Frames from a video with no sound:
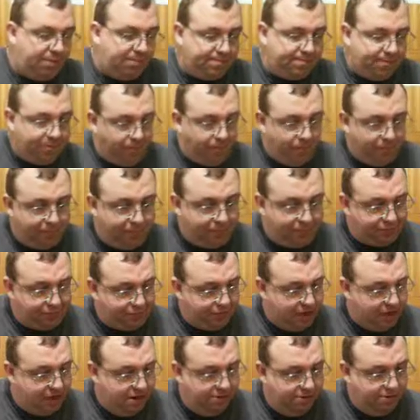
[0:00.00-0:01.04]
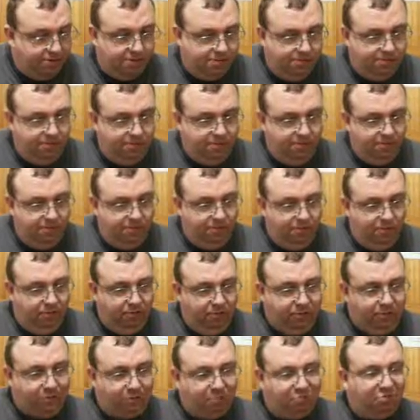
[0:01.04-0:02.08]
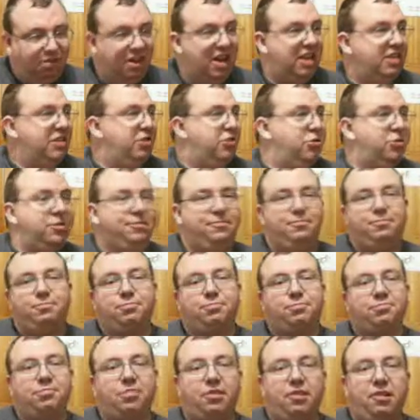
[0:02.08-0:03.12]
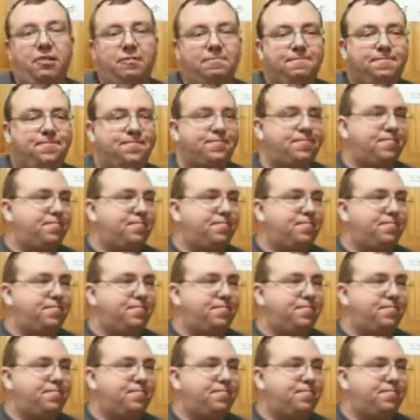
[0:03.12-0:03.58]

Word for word: How dare you starve those wolves? I didn't do it. I didn't.